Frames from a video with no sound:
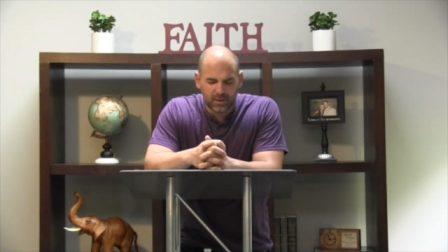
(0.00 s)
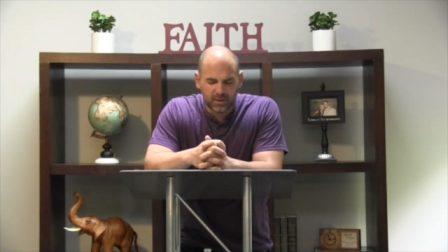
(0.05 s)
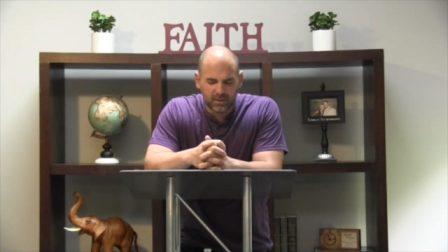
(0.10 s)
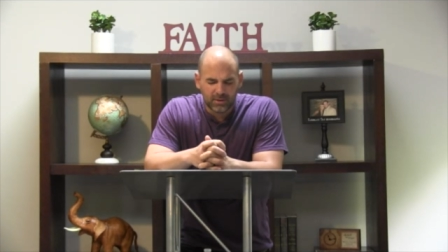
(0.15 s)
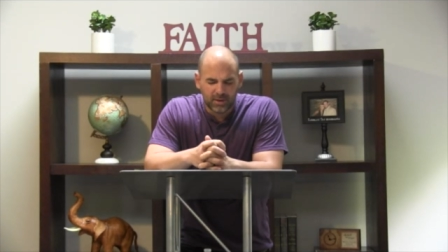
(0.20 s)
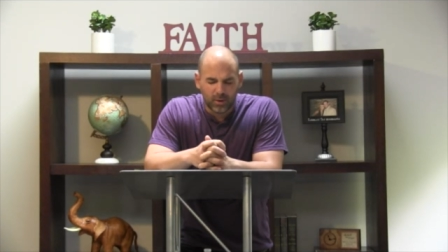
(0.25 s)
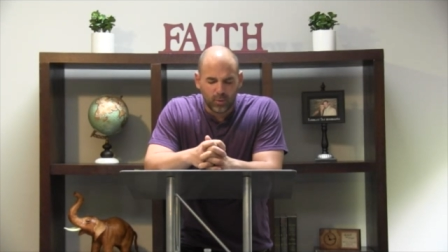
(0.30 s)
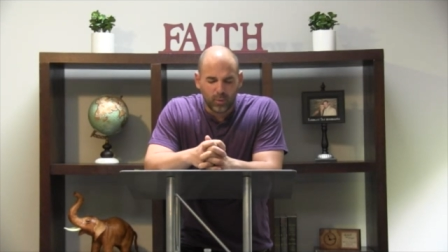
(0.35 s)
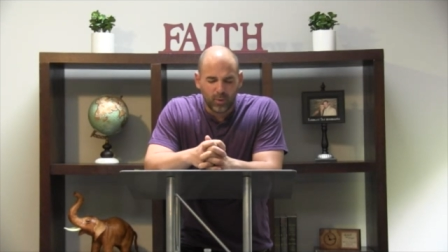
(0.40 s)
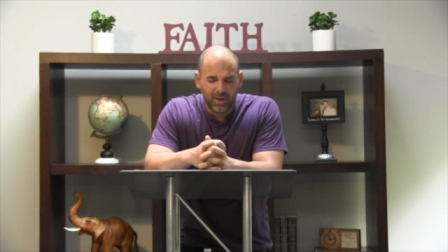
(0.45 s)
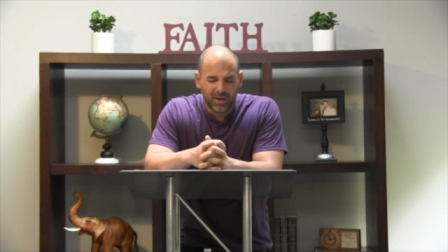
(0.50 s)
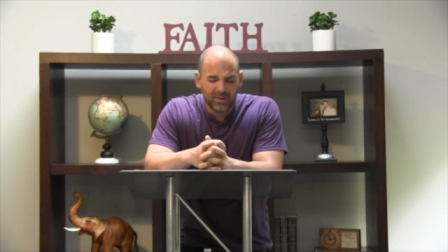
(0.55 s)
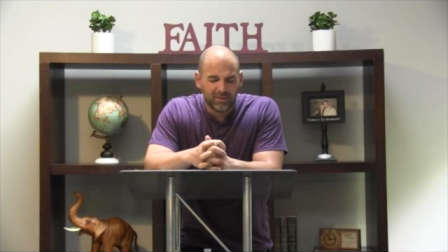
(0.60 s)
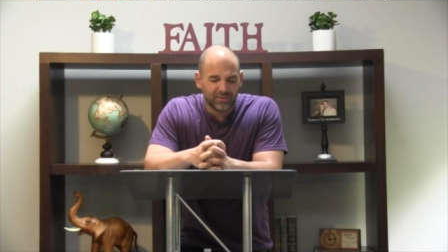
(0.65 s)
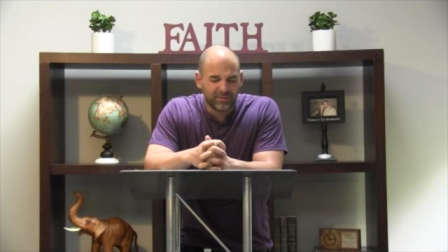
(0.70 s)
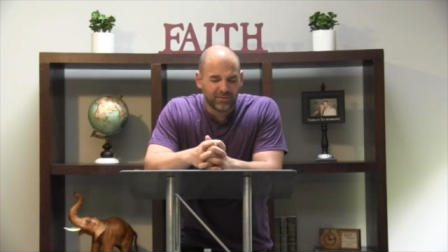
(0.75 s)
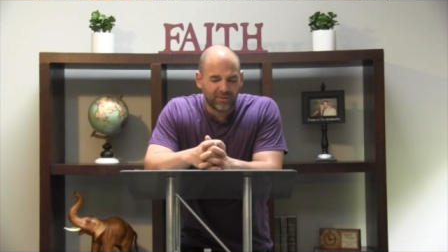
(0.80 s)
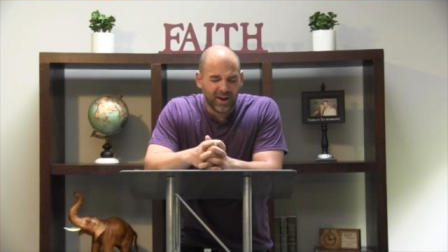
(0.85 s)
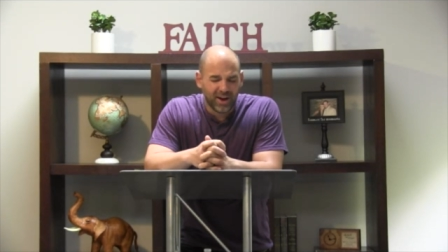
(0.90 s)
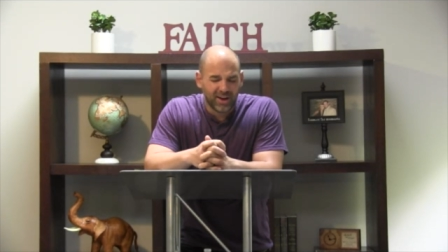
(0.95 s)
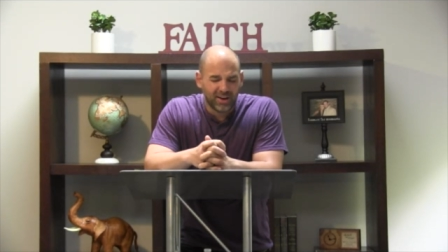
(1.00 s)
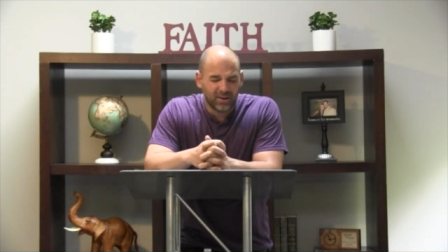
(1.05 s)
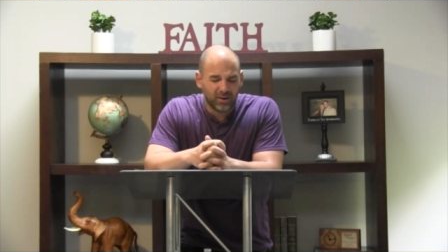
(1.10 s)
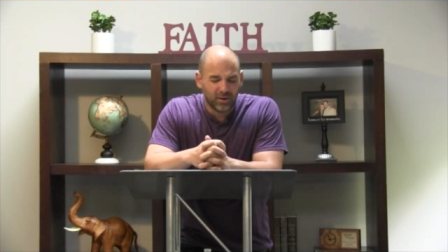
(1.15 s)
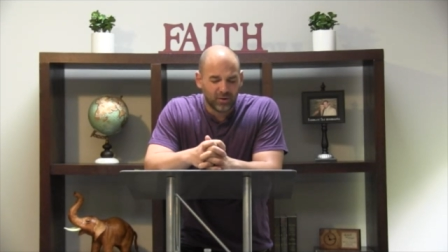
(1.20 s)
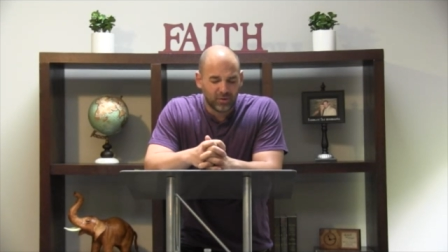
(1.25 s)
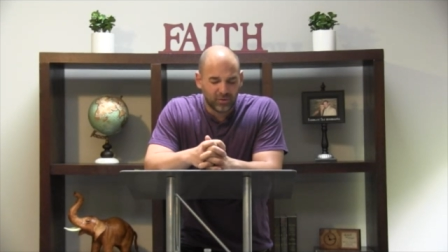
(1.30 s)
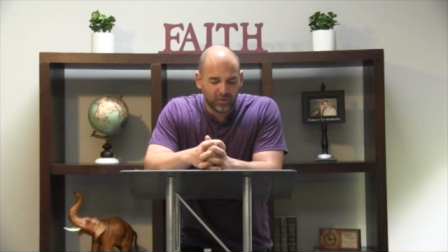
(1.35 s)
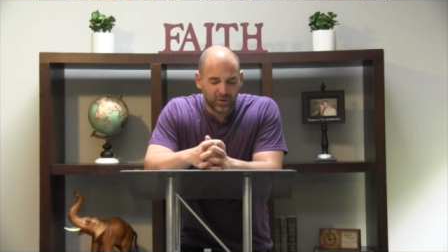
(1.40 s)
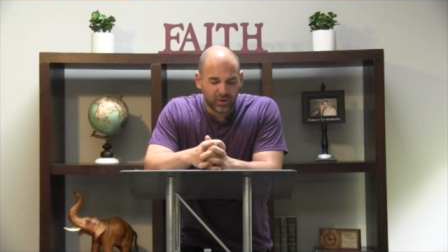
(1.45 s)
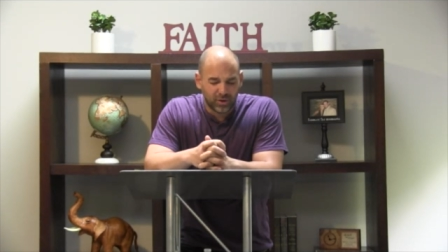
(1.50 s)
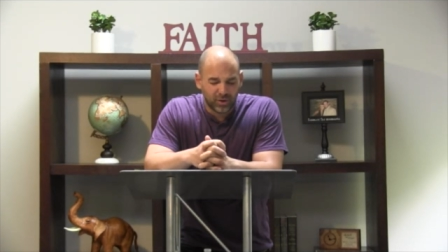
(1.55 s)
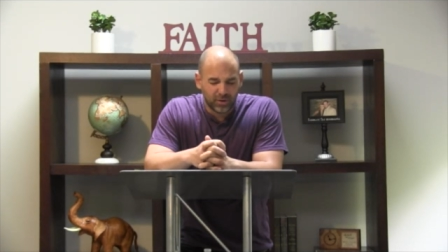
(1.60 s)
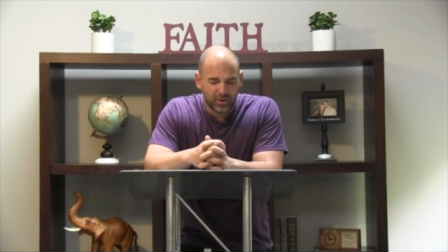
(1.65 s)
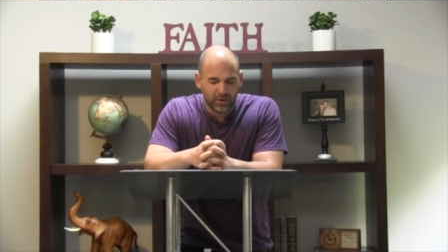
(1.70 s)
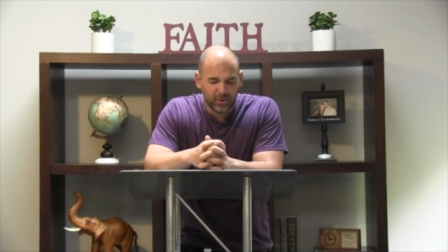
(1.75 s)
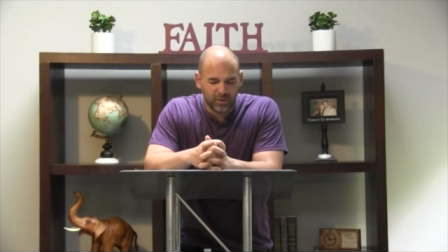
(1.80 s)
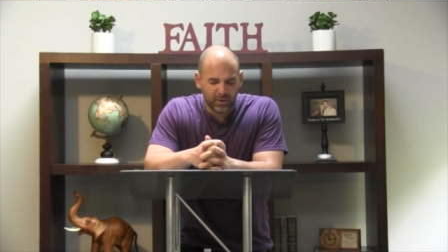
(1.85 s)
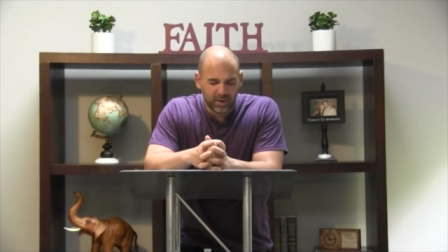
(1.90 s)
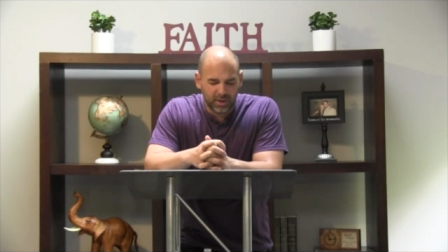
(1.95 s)
that we can find our
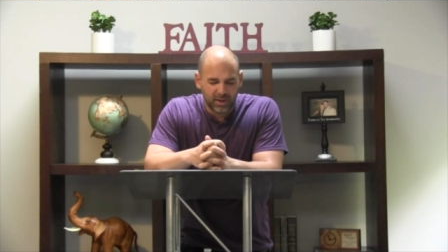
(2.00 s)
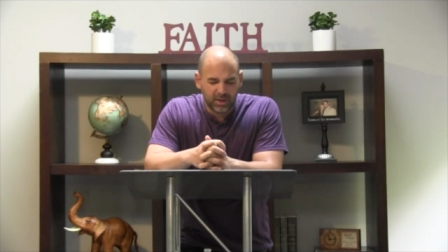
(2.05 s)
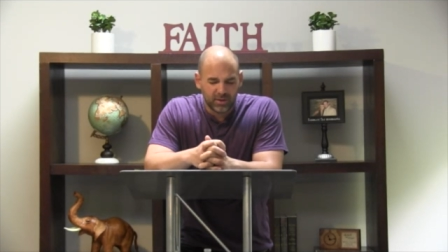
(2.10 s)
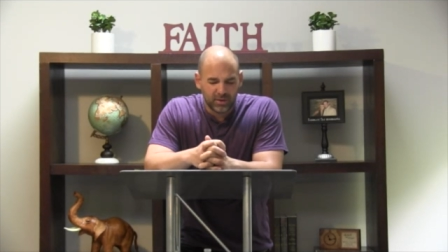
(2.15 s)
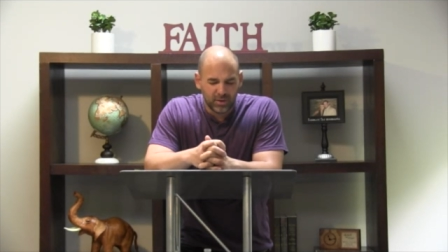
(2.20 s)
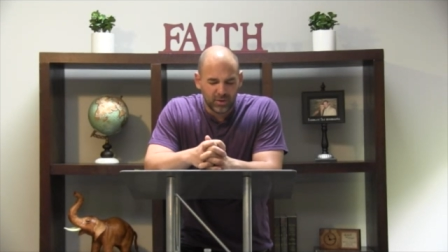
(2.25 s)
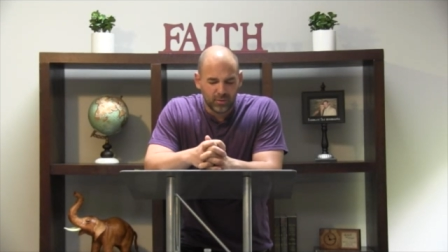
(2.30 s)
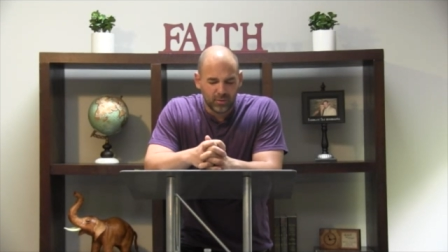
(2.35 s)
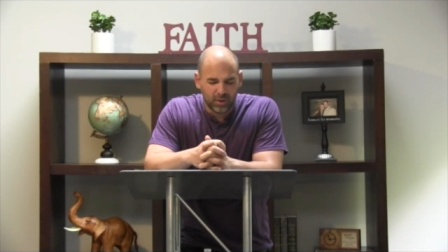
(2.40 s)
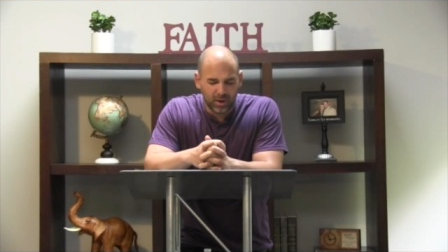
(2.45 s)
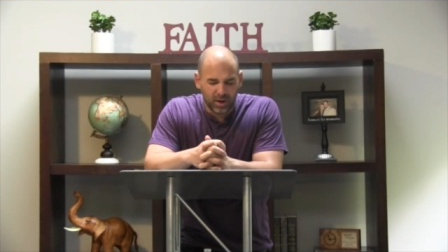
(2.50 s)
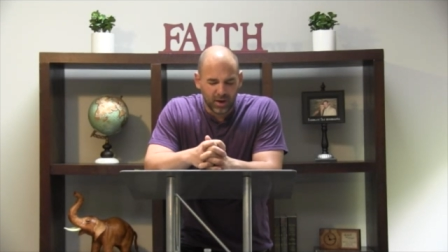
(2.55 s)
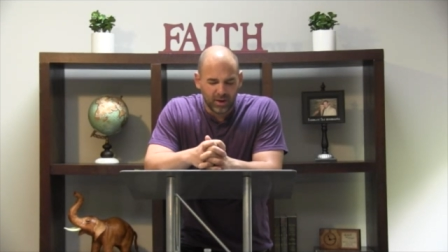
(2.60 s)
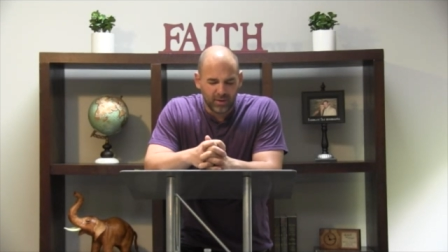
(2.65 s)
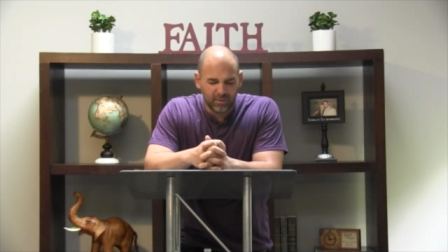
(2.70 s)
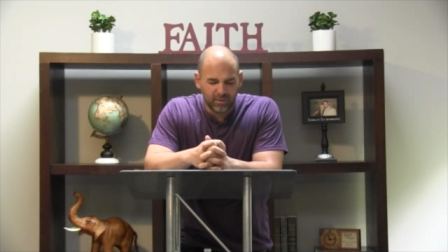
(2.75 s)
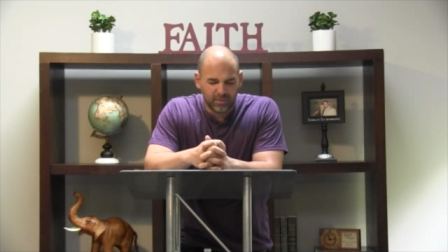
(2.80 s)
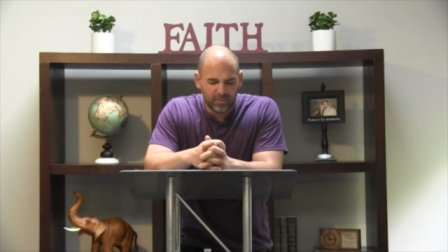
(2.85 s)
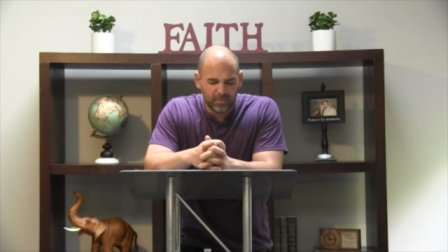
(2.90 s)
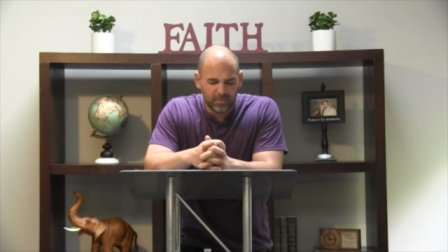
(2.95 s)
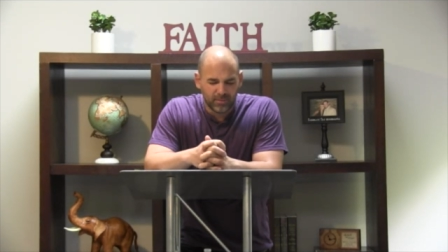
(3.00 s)
security in you, God,